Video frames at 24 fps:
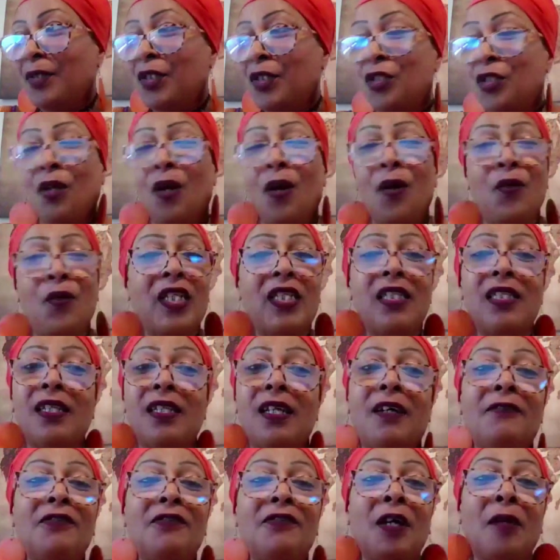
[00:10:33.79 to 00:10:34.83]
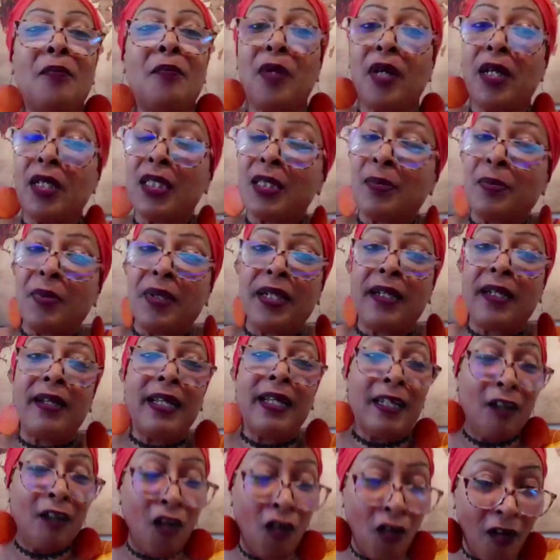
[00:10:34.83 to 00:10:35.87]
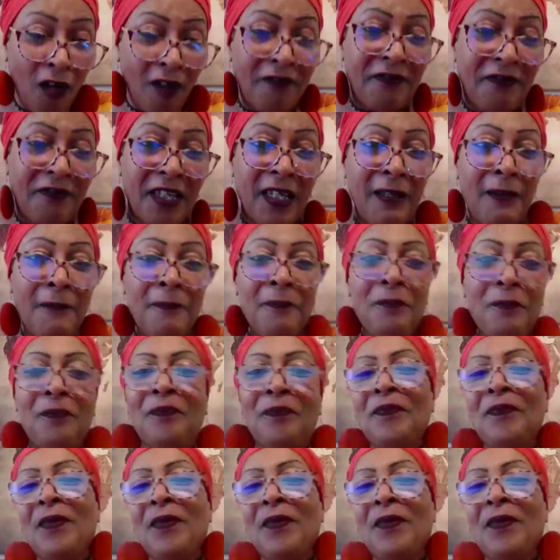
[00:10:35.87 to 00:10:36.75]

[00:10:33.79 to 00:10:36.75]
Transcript: She always loved her bucks butter and coffee.